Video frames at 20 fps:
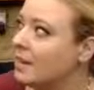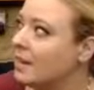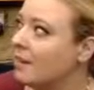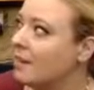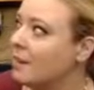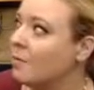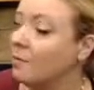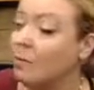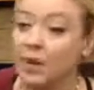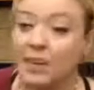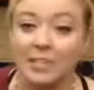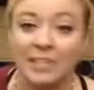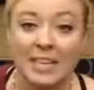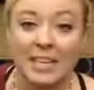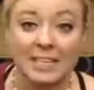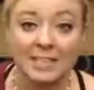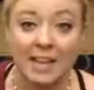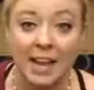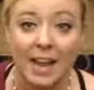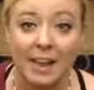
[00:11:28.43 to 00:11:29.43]
What does he
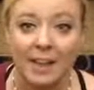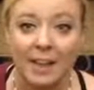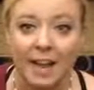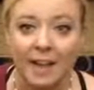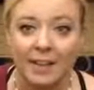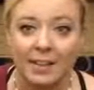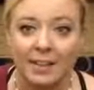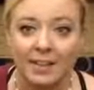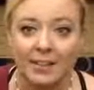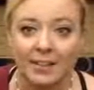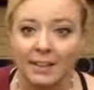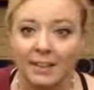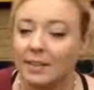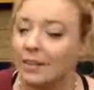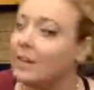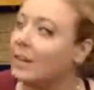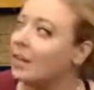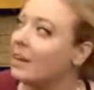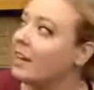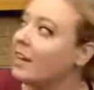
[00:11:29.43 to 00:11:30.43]
say, guys?
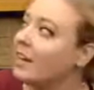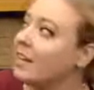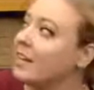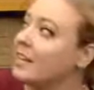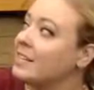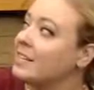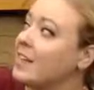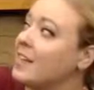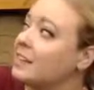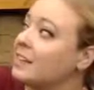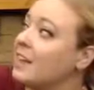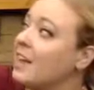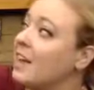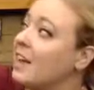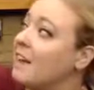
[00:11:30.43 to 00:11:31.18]
He says,